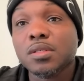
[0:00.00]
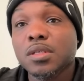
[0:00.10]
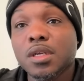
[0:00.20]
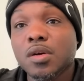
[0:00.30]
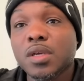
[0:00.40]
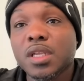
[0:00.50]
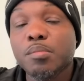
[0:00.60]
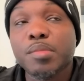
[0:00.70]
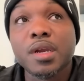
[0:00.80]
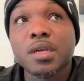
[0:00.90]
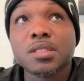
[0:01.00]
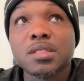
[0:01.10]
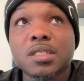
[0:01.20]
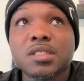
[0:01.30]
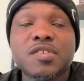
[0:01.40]
you know, get embarrassed.
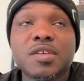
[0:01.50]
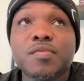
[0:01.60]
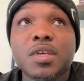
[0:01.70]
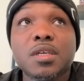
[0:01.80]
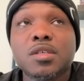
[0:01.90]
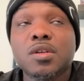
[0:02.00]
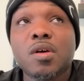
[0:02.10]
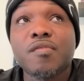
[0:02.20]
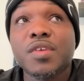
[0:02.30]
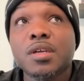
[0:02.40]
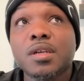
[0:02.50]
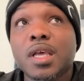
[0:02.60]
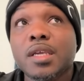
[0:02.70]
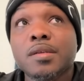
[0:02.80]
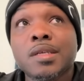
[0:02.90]
I just said, figure, you know, I figured
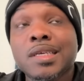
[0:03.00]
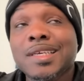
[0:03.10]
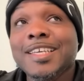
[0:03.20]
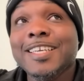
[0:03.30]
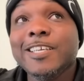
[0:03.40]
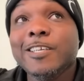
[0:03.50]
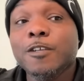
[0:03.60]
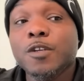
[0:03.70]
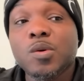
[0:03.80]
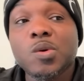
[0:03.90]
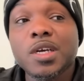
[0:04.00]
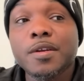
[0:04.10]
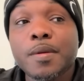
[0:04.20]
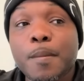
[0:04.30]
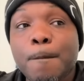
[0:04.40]
like, you know what?